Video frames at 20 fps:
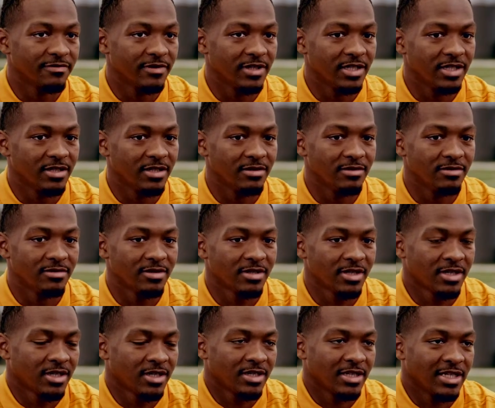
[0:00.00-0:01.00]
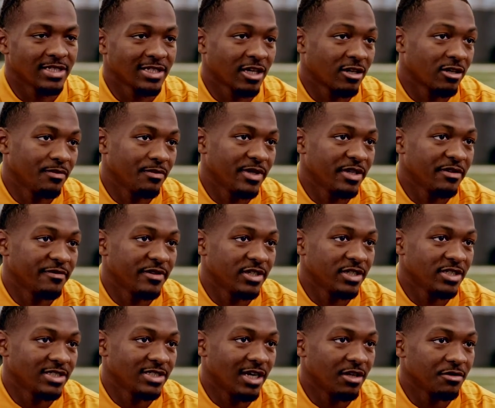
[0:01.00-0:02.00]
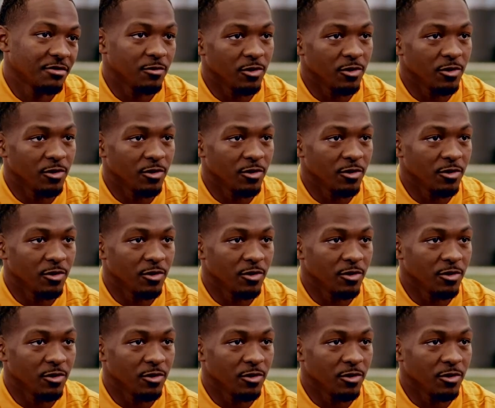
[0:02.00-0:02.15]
then that's not going to benefit us down the